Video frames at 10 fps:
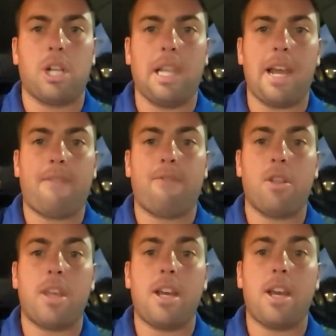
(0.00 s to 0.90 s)
a link
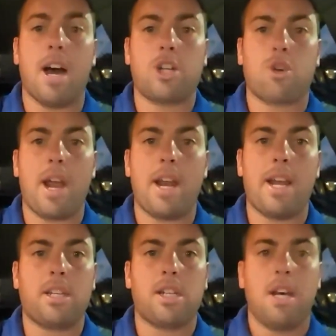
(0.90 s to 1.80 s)
for the
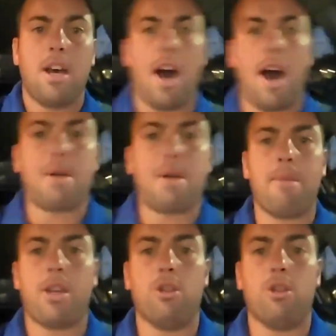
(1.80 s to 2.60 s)
trainings upcoming.